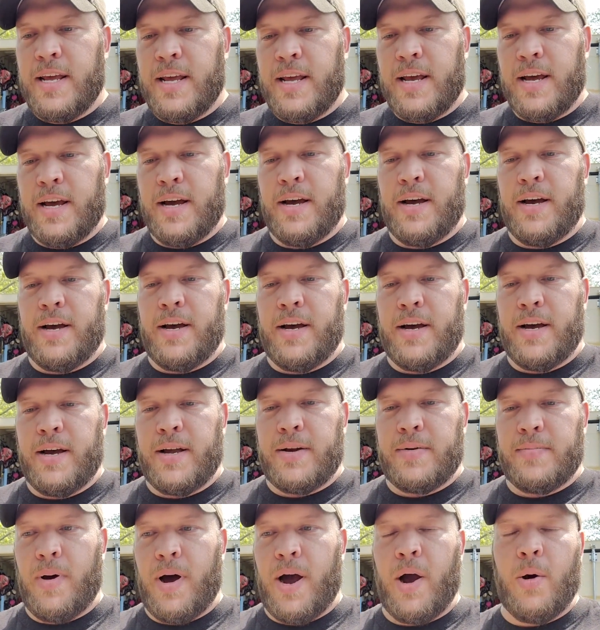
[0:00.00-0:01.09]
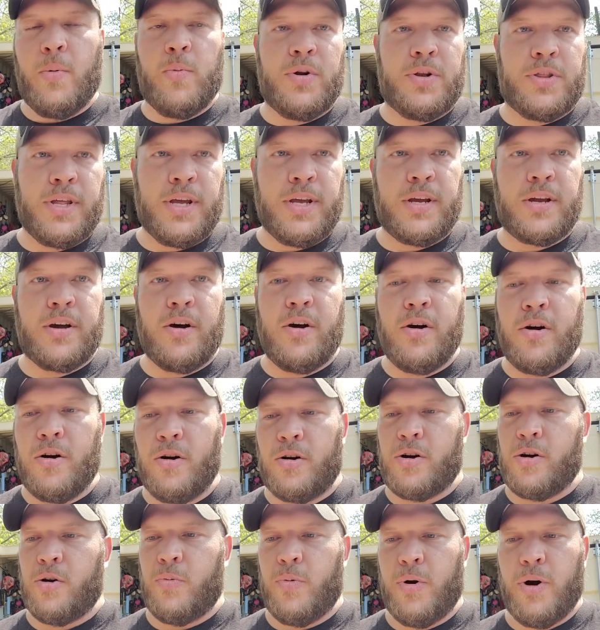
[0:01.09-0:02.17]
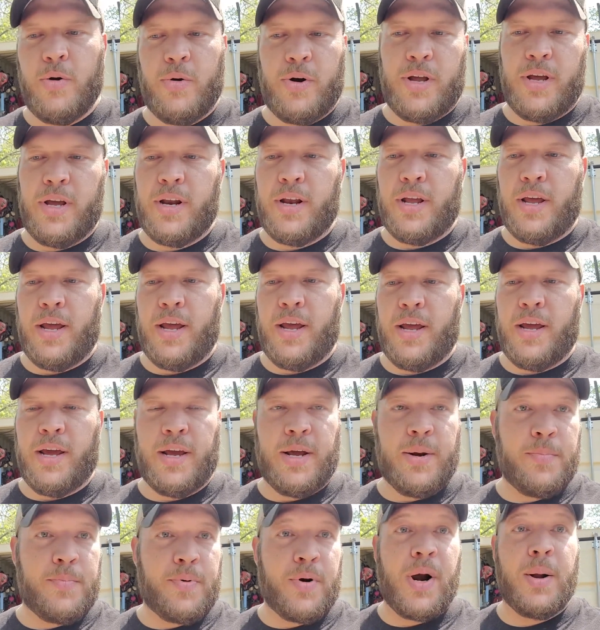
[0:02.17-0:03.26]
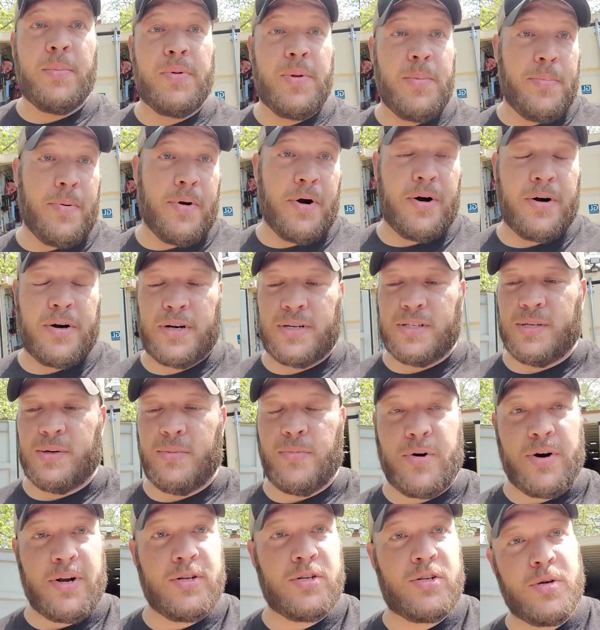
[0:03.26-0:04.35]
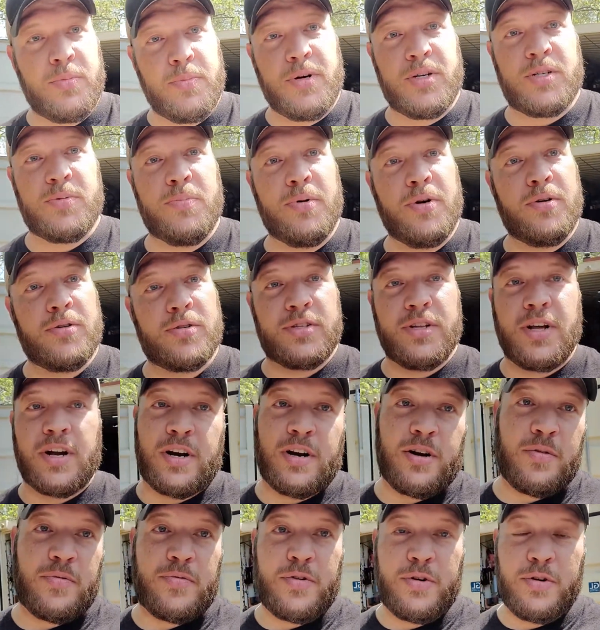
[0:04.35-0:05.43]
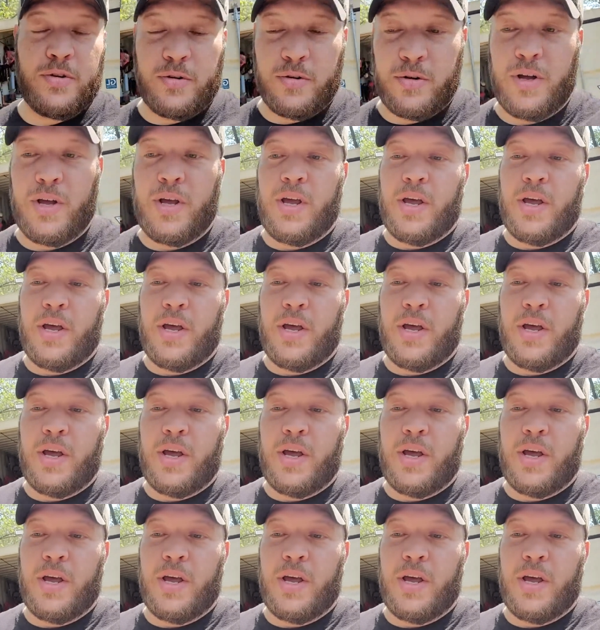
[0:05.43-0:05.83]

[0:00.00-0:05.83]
I would think, corroded and probably burnt because I'm running too much boost, not enough fuel.